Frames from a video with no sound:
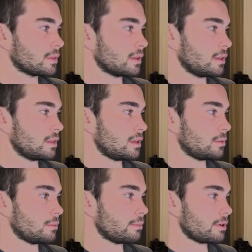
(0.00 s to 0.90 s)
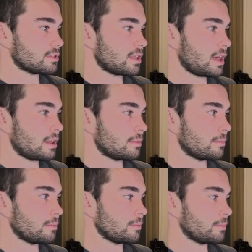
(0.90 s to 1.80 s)
and then press that.
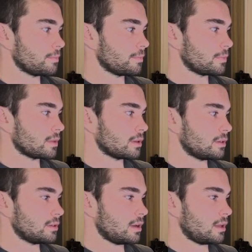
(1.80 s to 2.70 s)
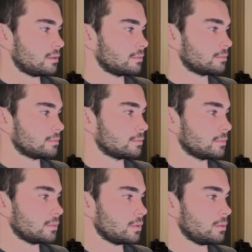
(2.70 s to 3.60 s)
Done.
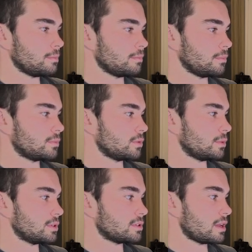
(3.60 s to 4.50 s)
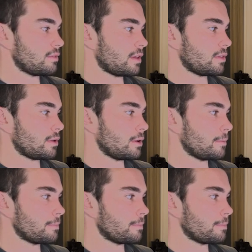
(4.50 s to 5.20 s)
Oh, do want to save that though.